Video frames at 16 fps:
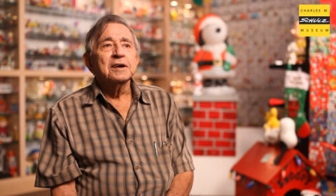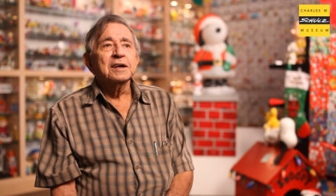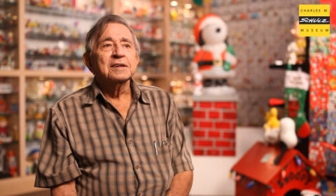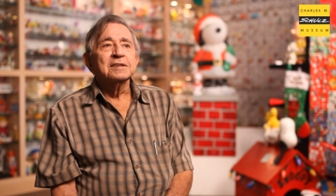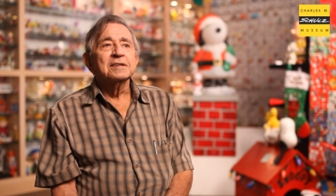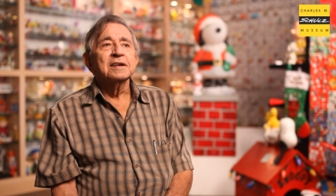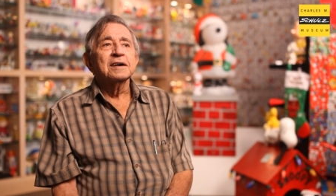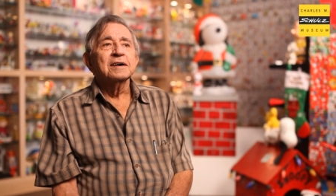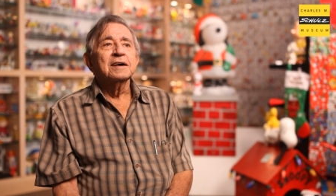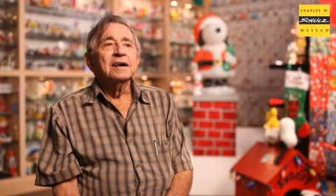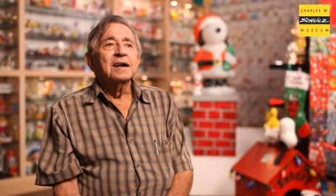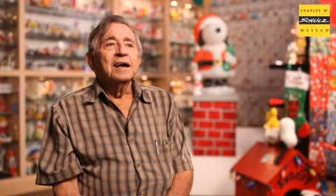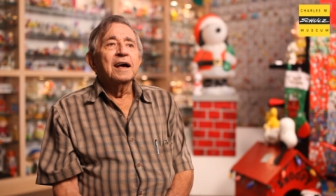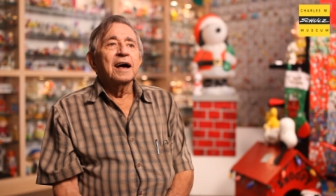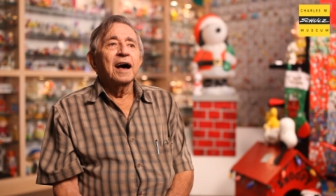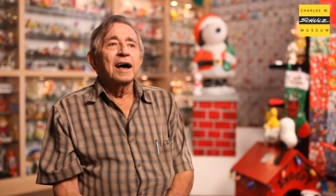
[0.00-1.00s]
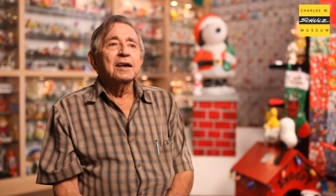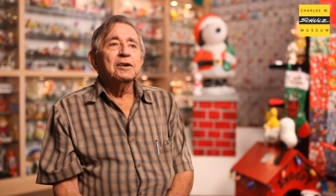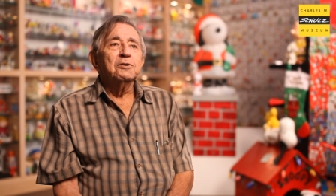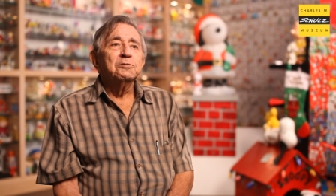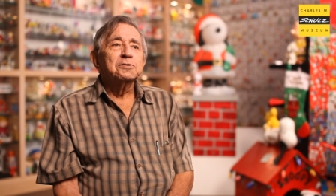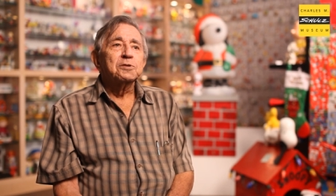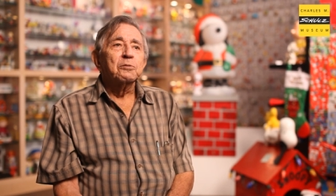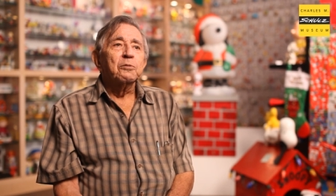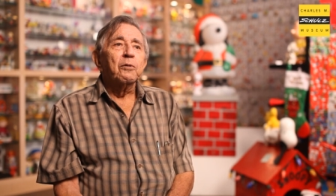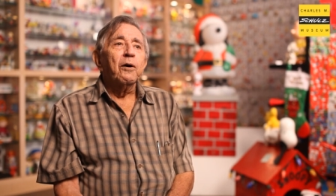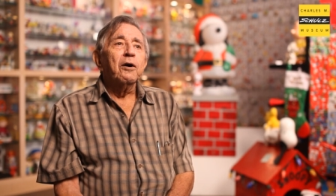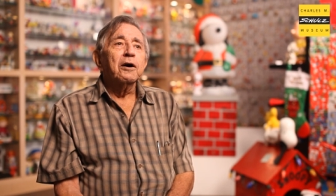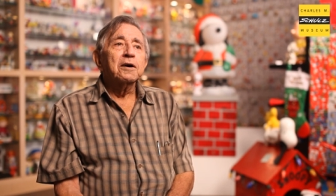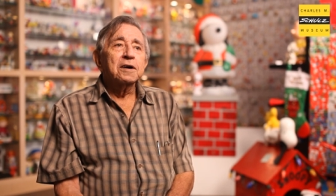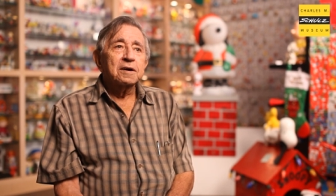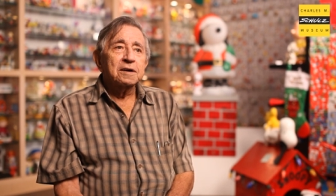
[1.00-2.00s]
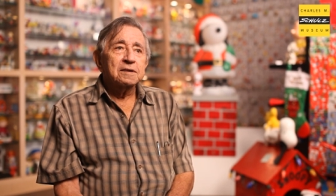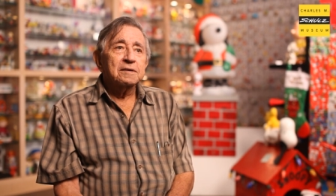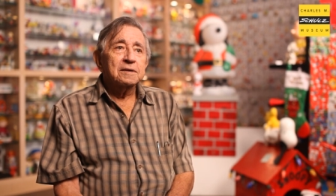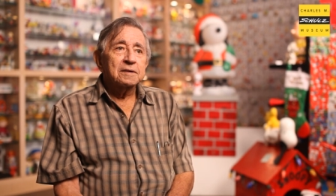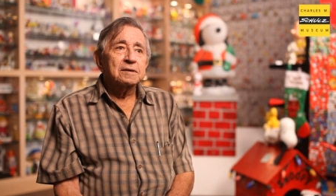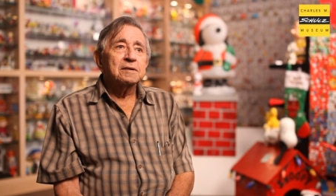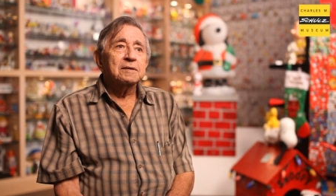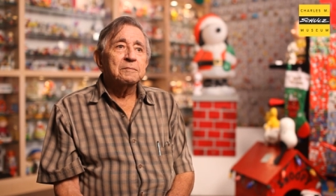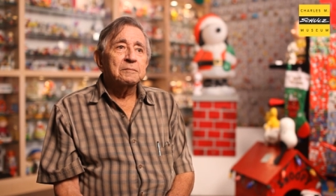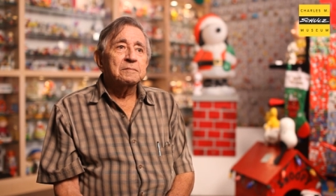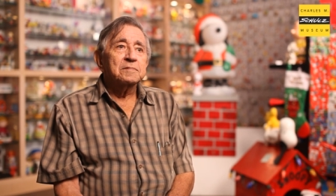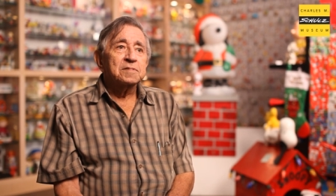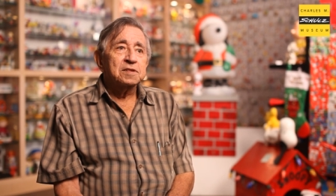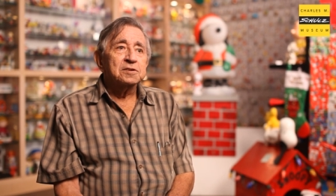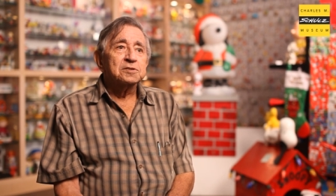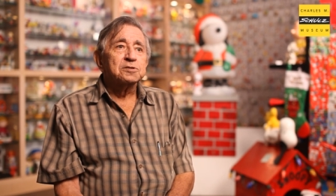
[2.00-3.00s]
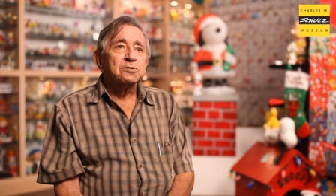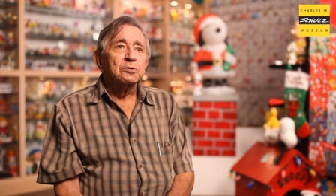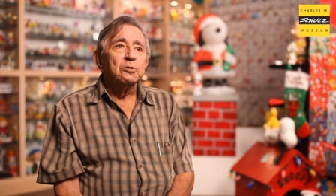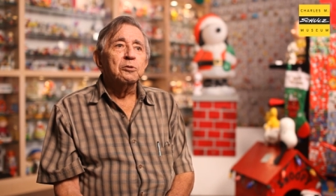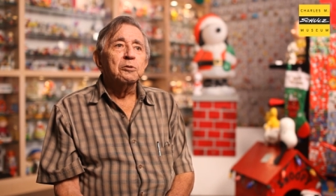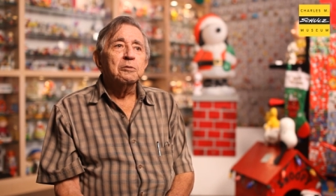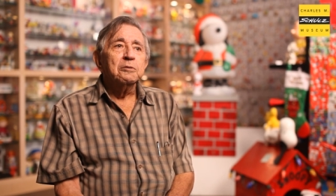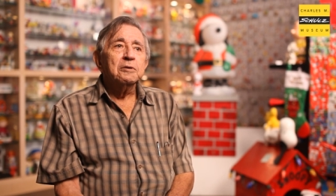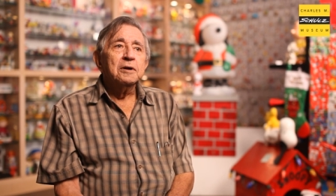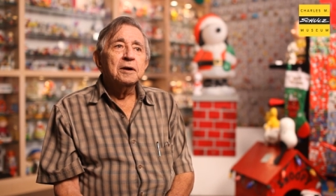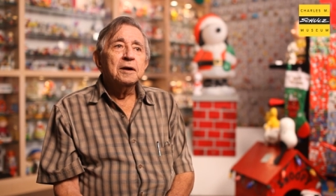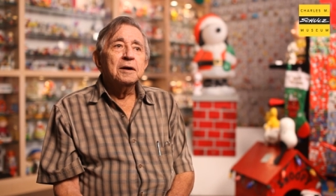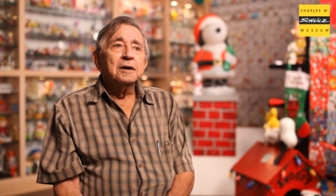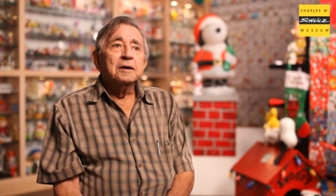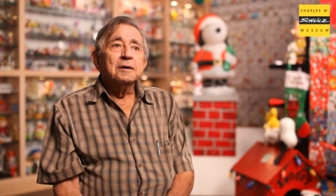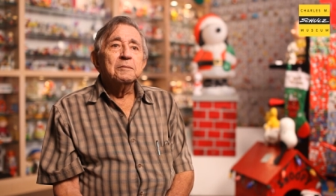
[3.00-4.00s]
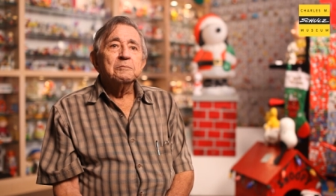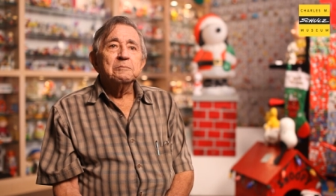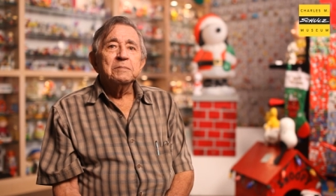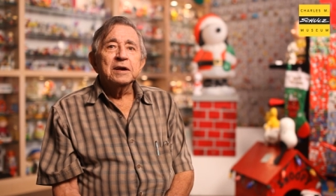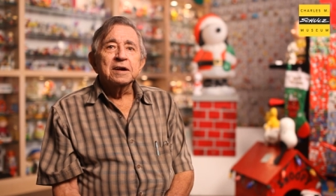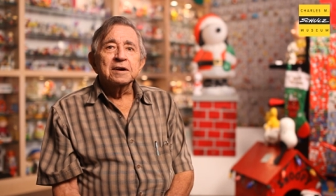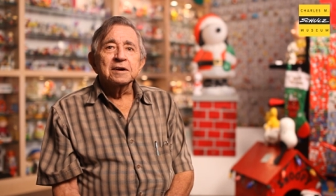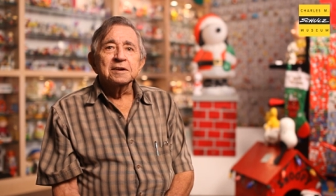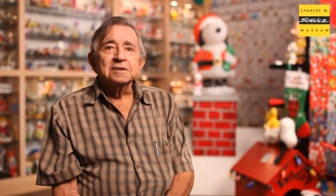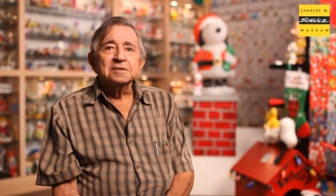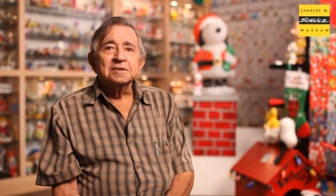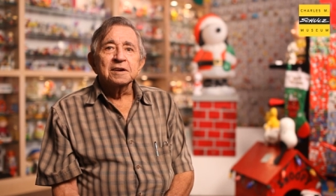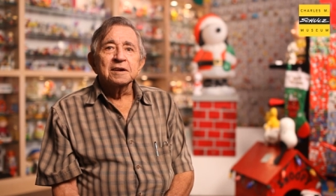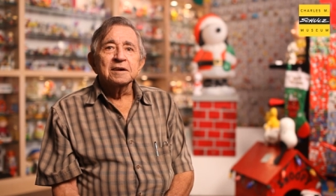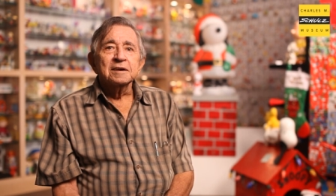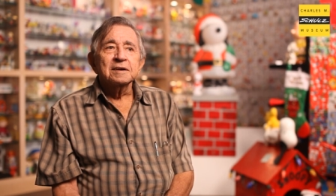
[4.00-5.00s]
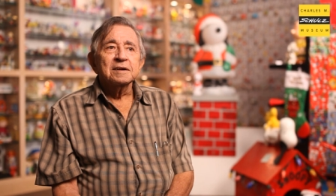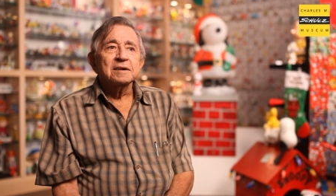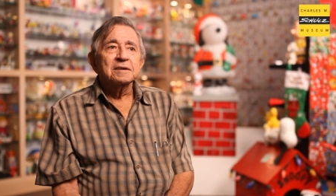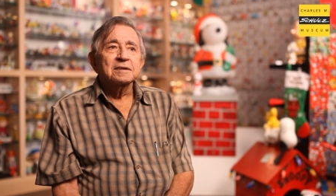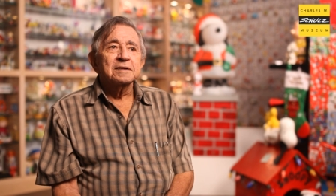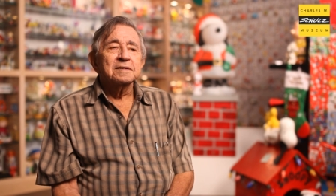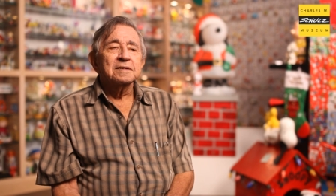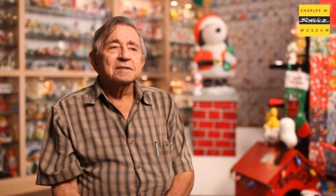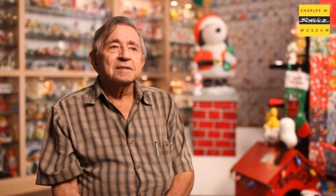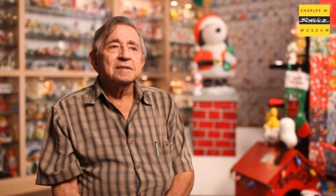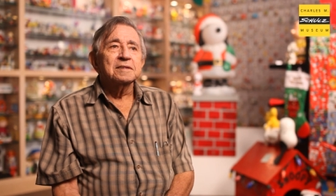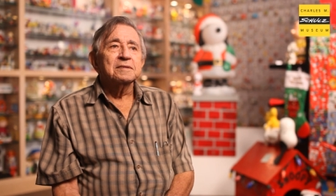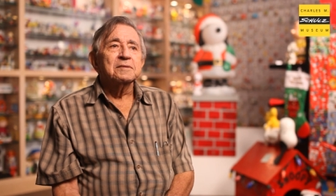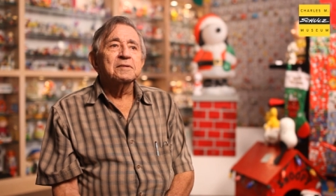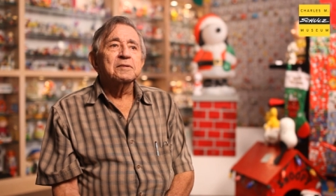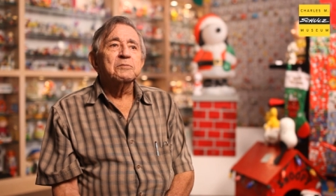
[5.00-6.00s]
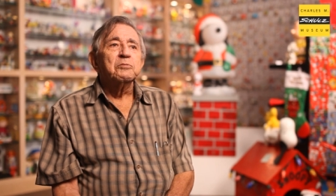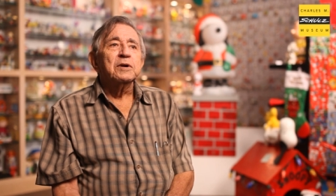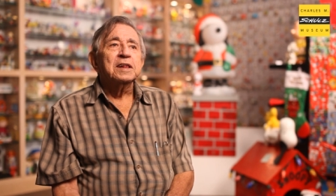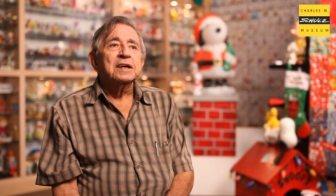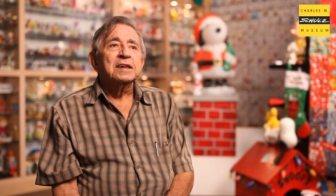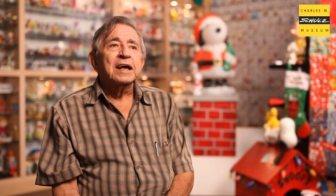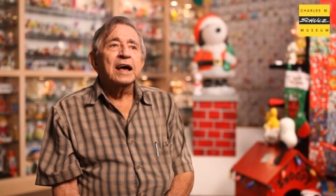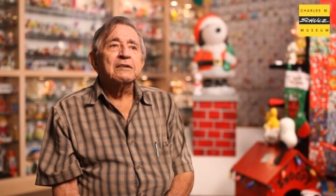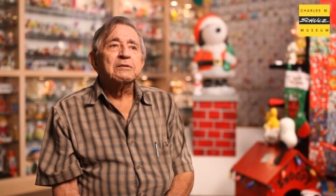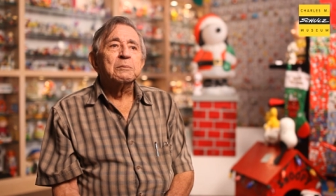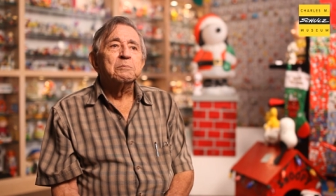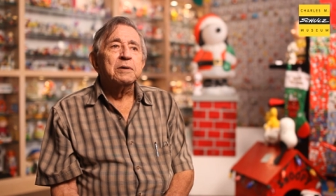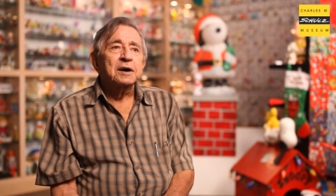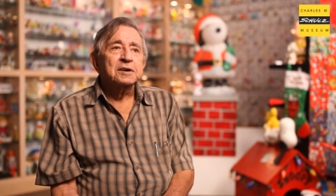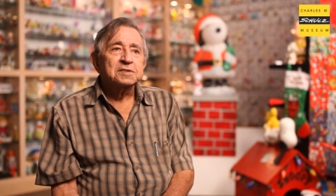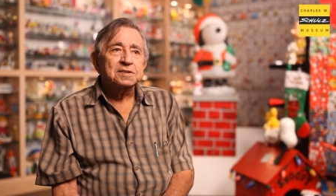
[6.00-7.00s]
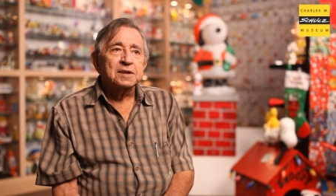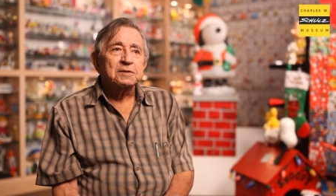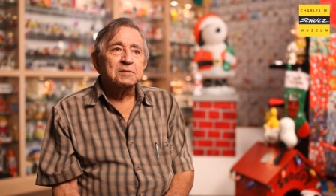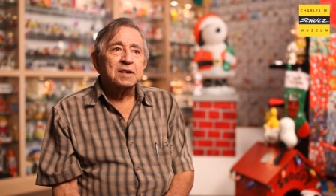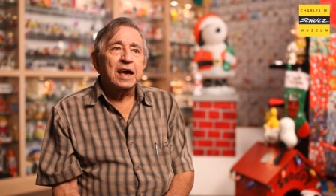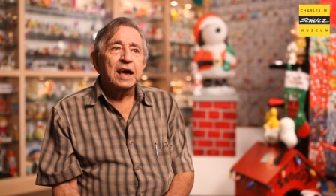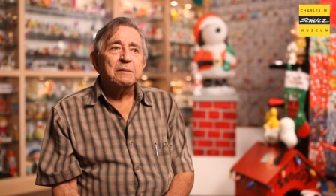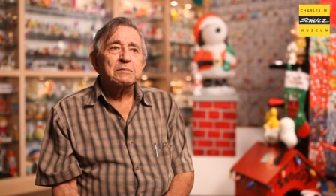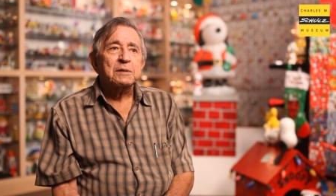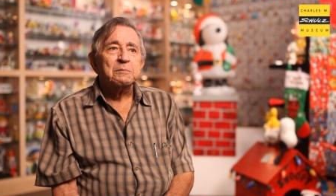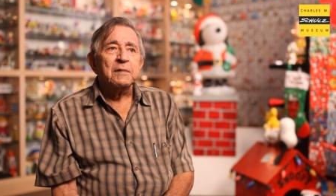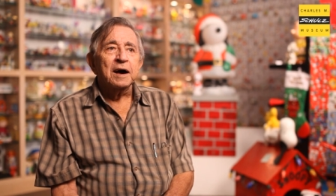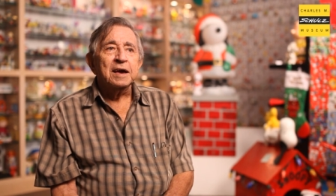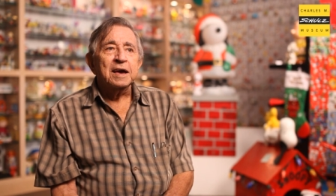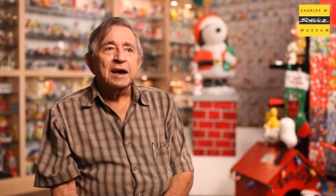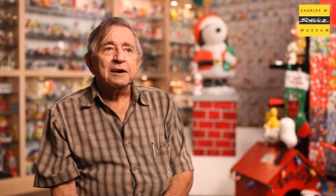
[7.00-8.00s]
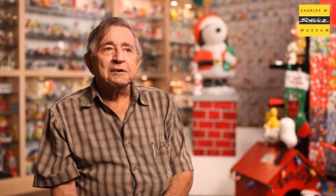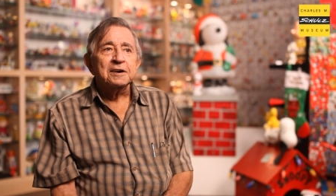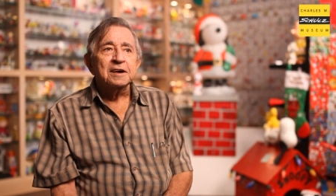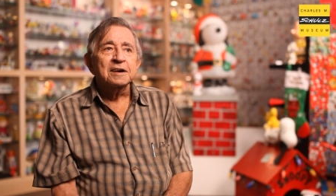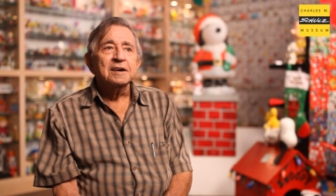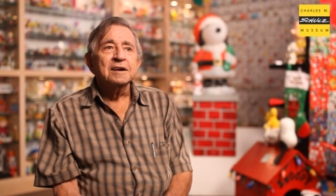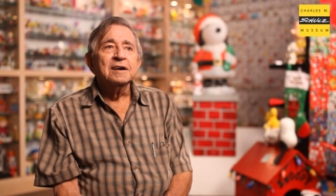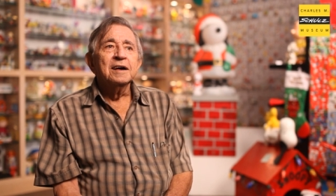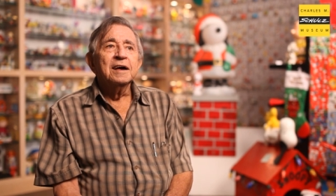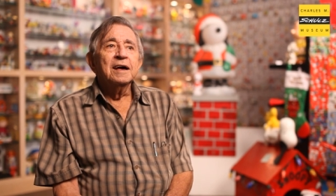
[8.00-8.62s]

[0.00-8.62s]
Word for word: and I used to walk to school because we didn't have a bus that came to my area.